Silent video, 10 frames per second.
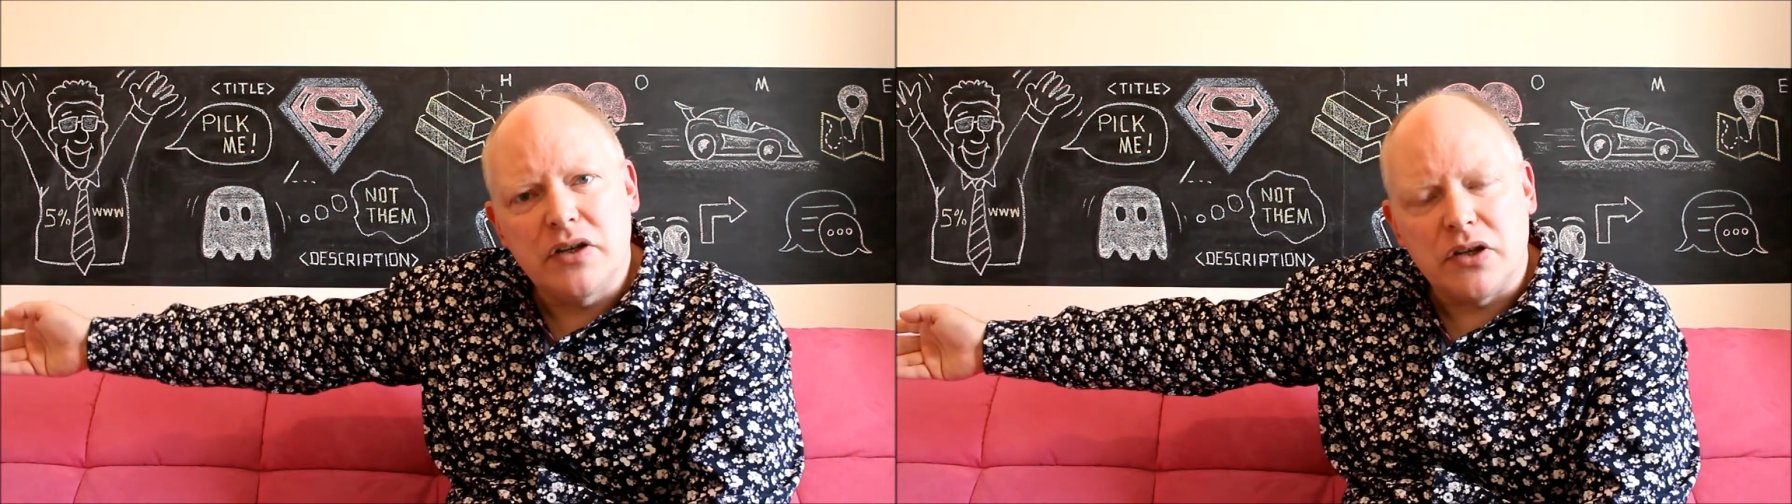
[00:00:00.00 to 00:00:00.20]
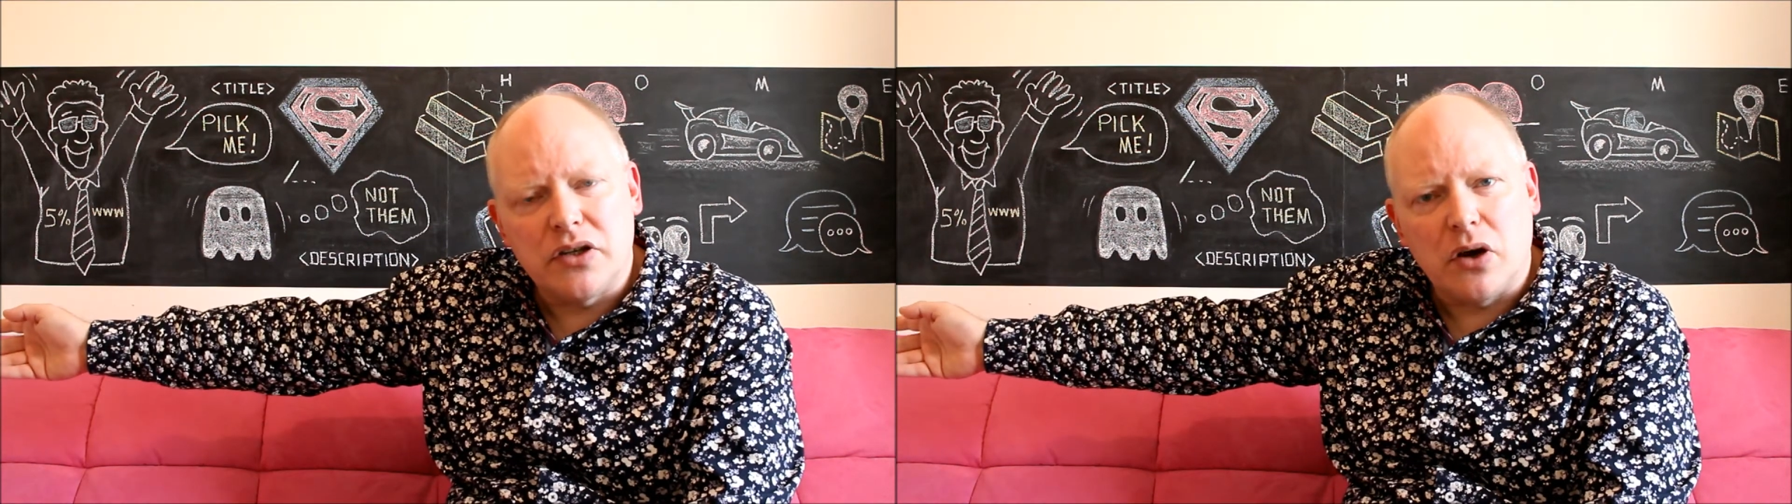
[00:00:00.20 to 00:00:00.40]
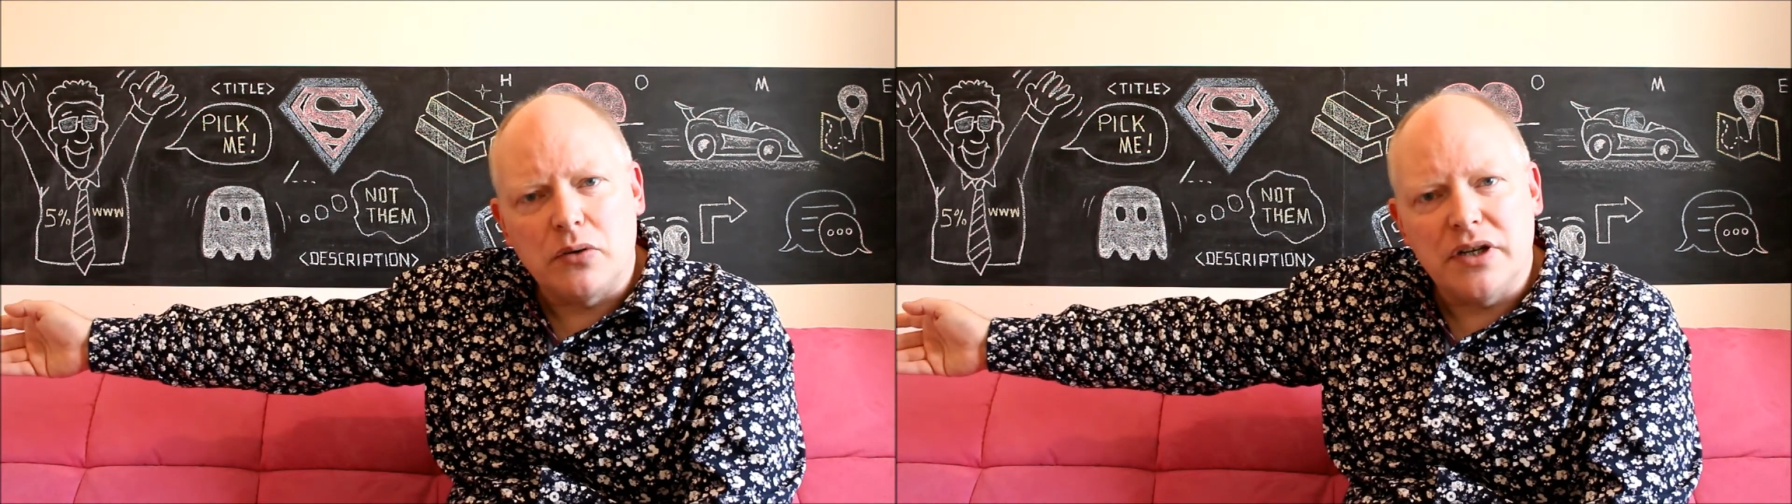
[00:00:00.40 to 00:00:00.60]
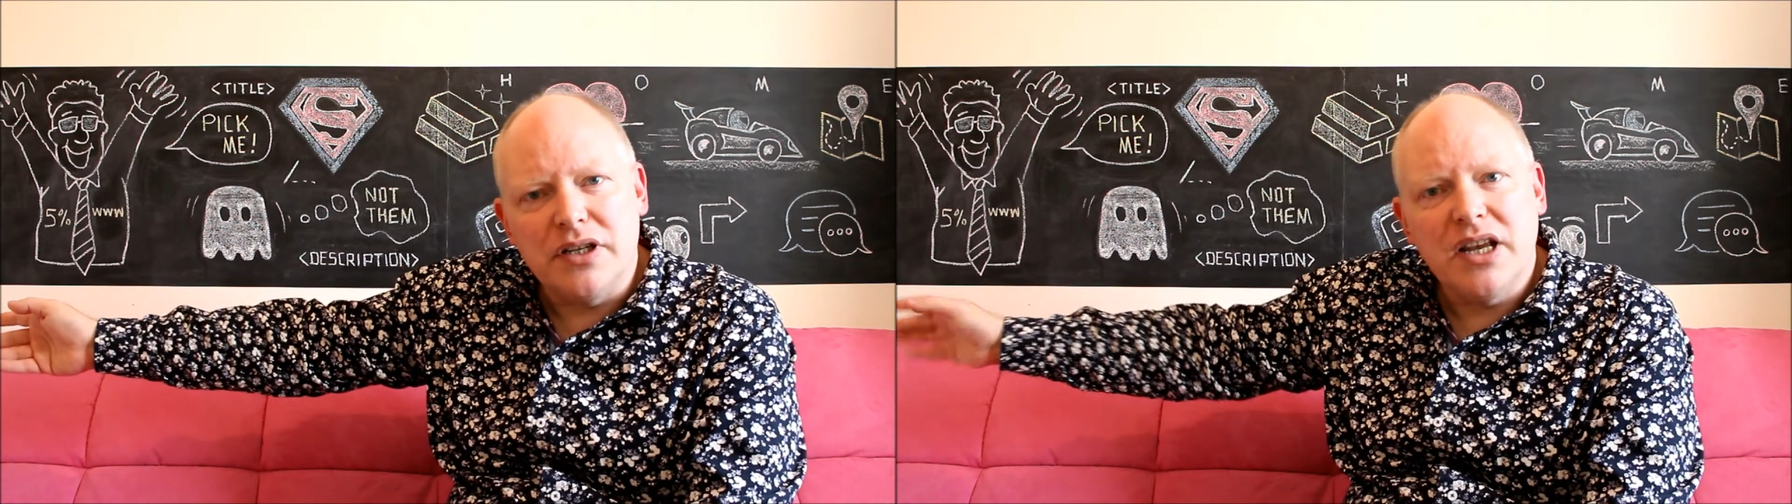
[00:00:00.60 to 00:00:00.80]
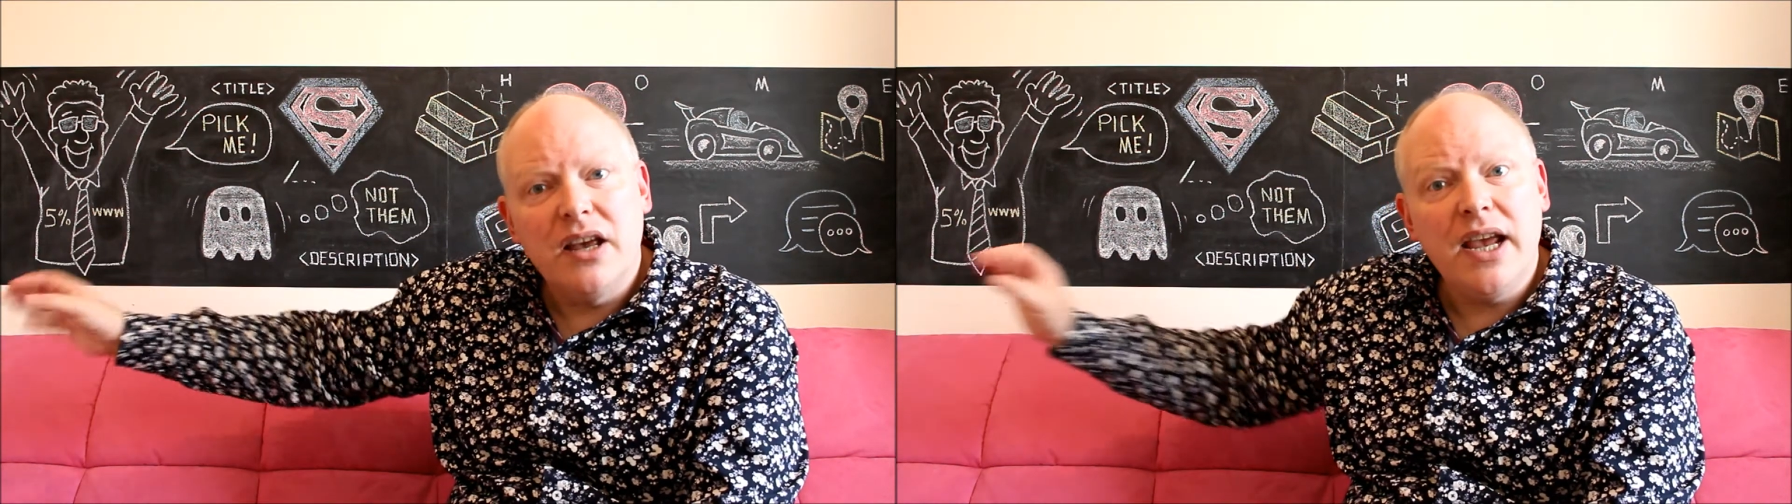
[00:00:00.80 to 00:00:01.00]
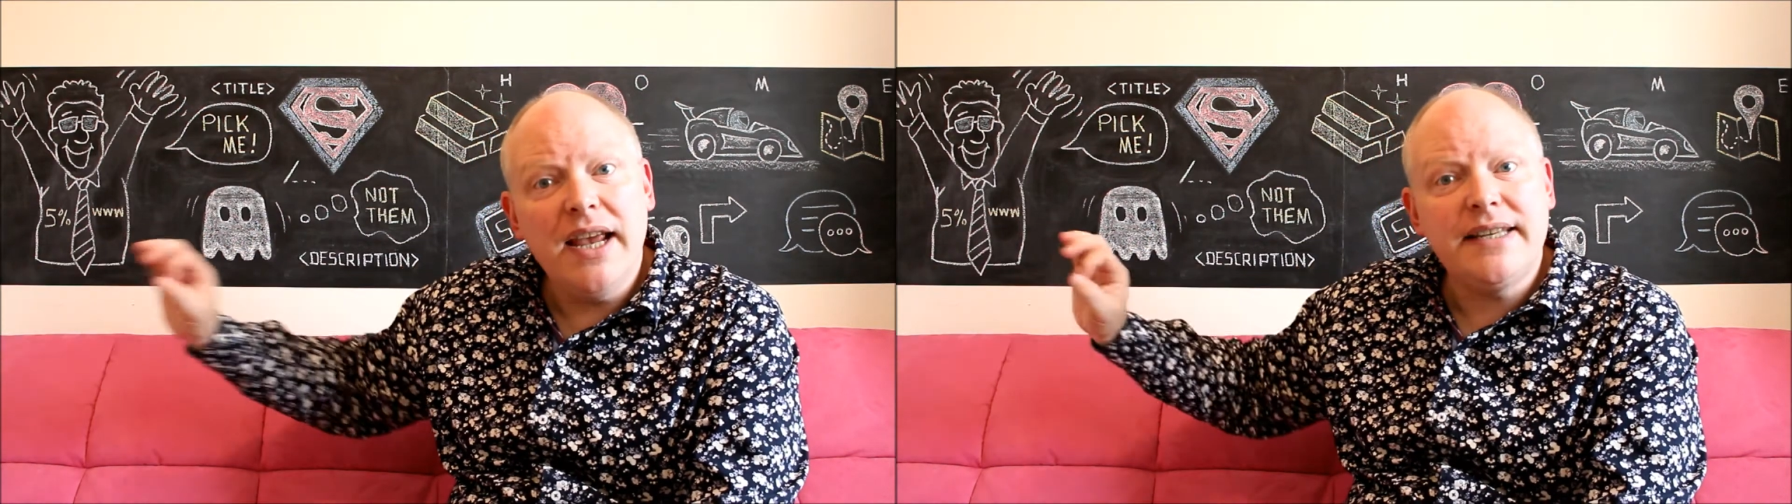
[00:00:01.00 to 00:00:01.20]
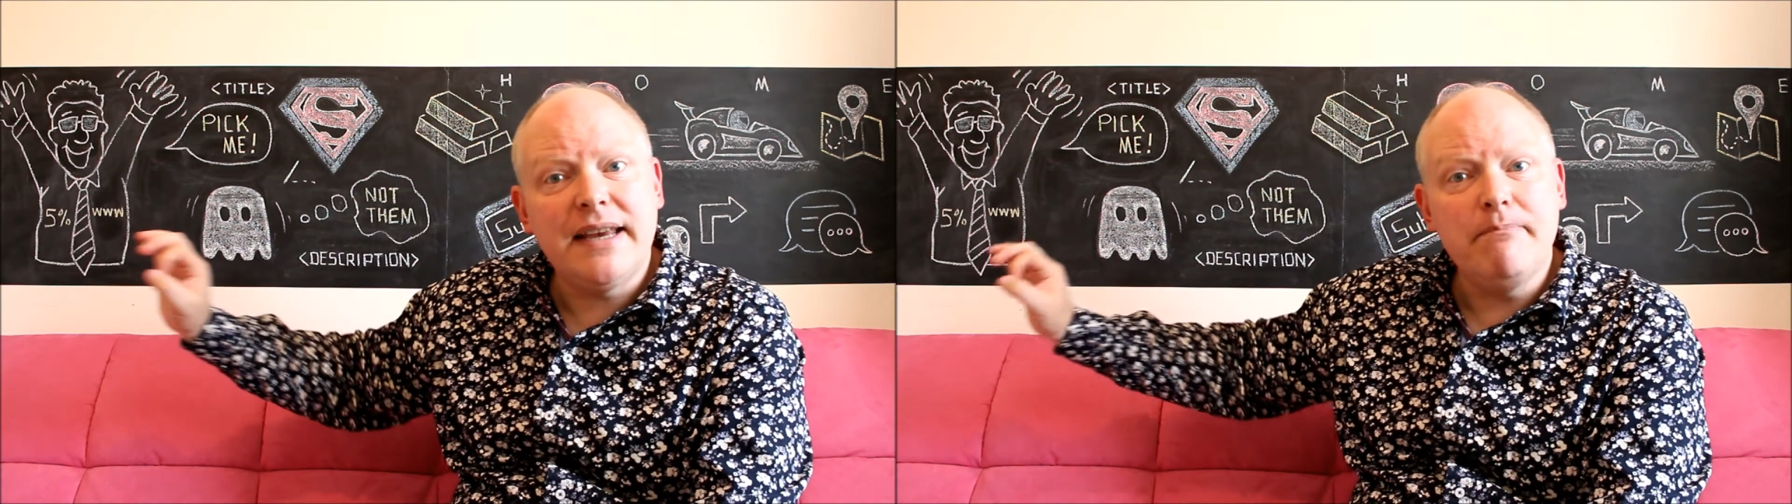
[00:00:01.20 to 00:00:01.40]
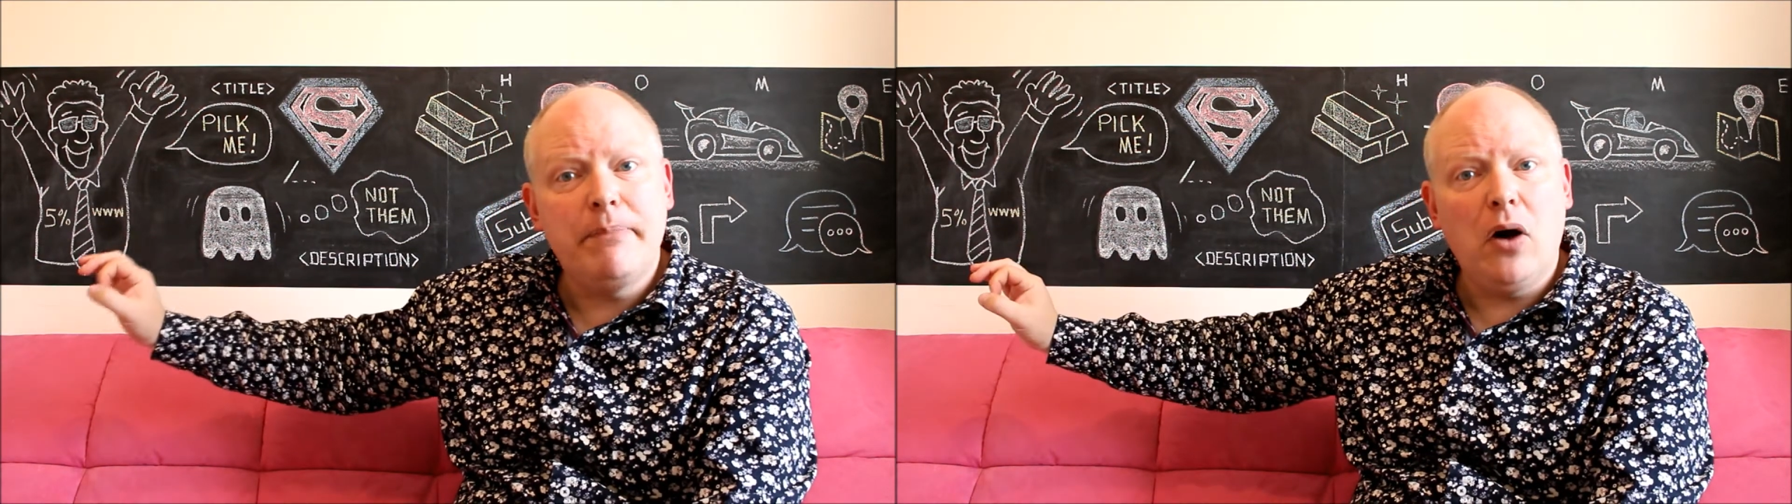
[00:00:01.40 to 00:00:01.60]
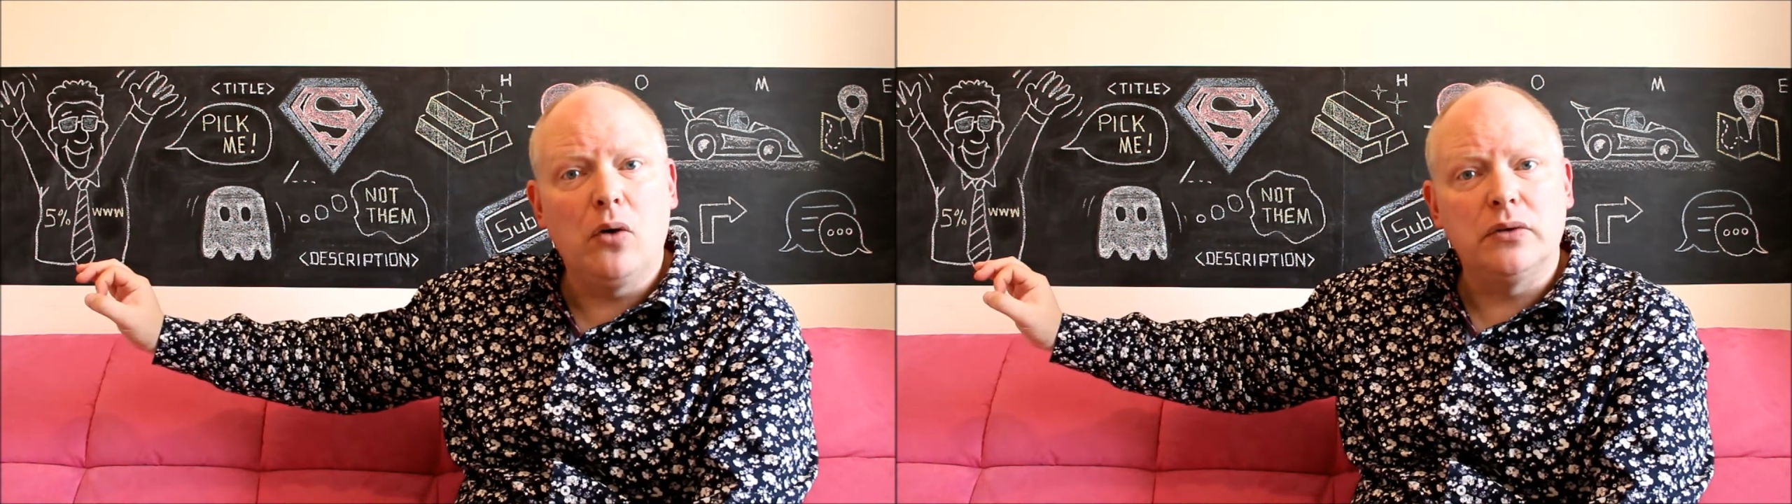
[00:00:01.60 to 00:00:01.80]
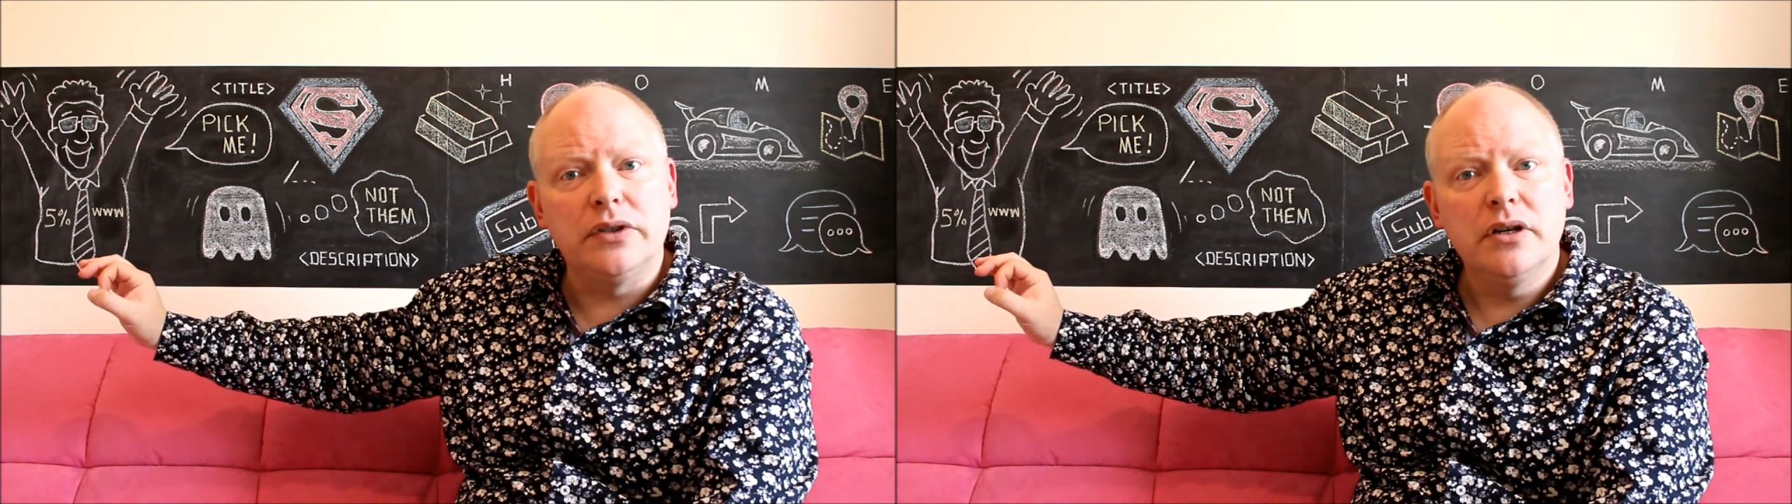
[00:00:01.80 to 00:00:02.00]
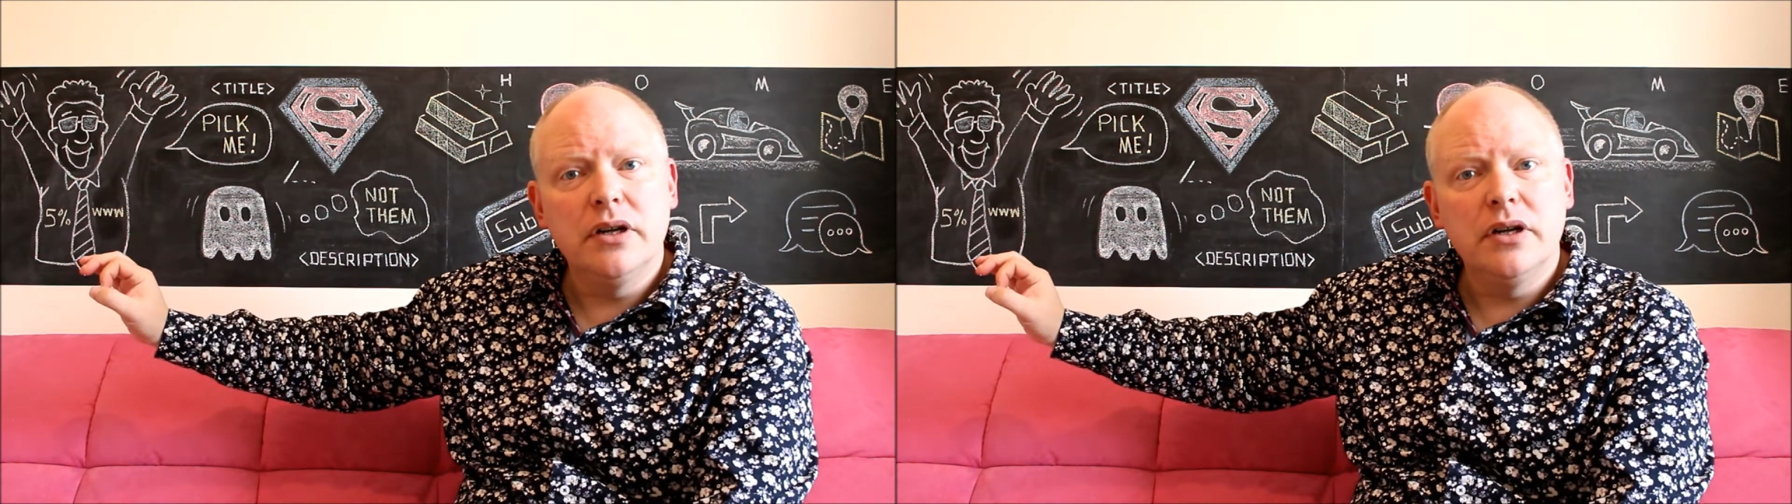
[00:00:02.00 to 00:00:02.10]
consultant, it's in bold.